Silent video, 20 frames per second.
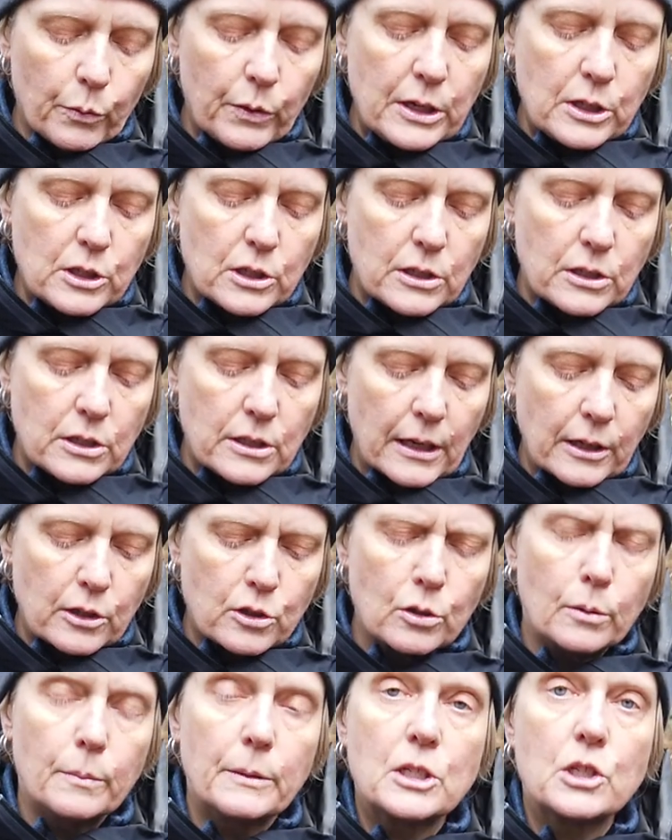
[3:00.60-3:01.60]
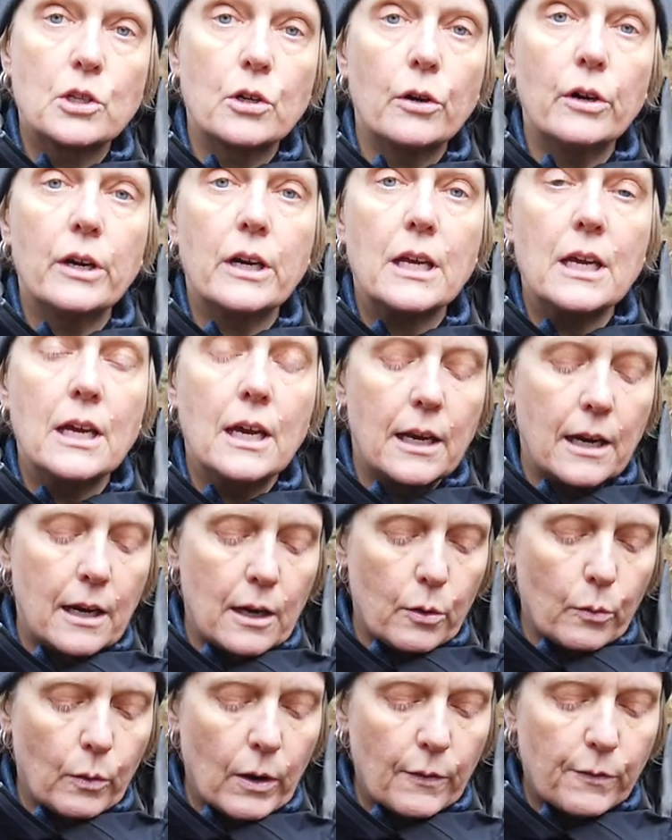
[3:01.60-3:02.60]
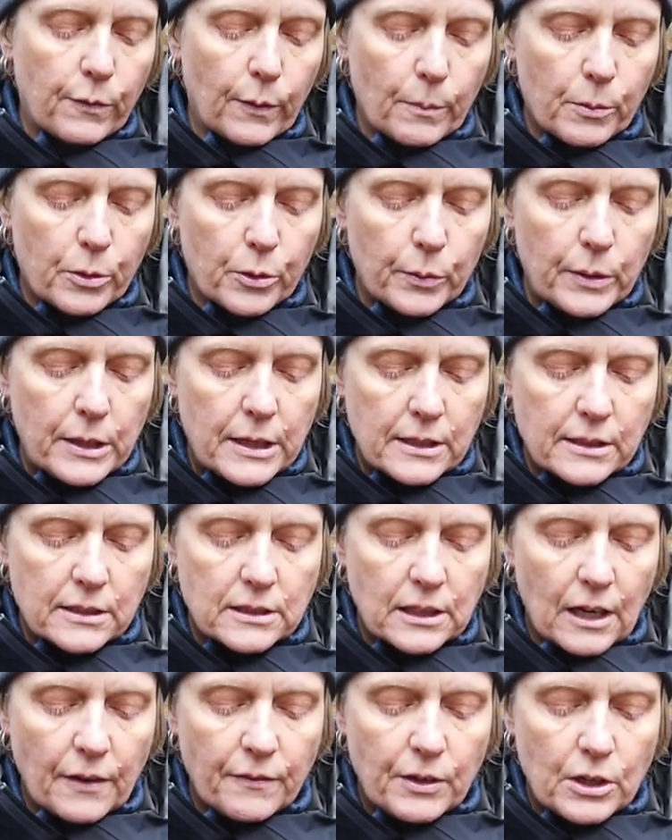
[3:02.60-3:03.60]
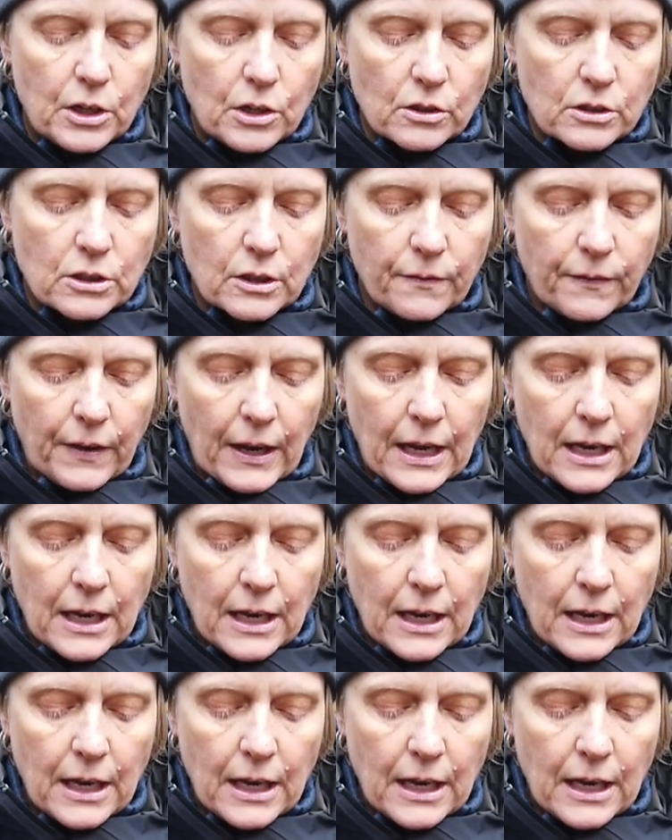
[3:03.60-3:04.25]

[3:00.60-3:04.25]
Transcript: reach sexual maturity at anywhere from 3 to 7 years of